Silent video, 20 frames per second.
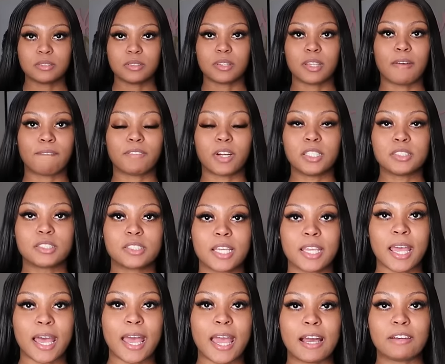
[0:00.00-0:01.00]
The first
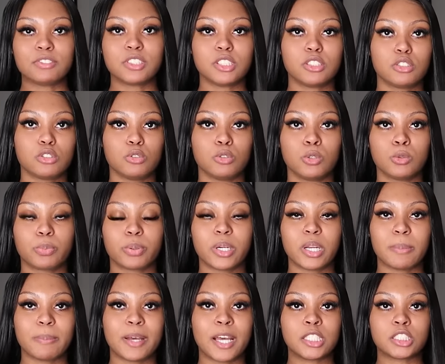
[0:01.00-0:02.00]
thing I have to do
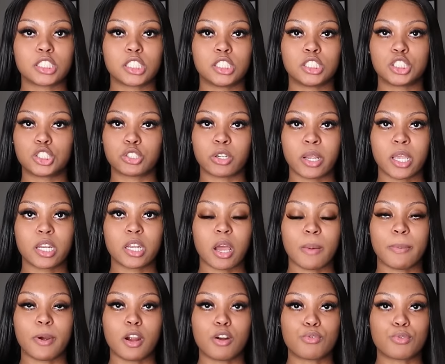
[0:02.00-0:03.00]
pretty much is straighten
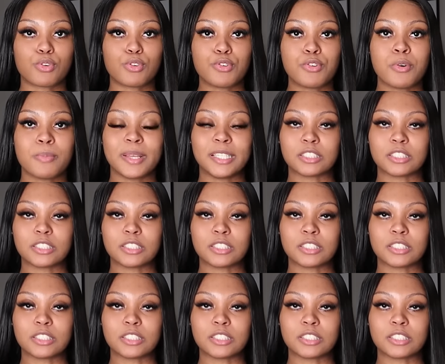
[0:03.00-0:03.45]
up her room.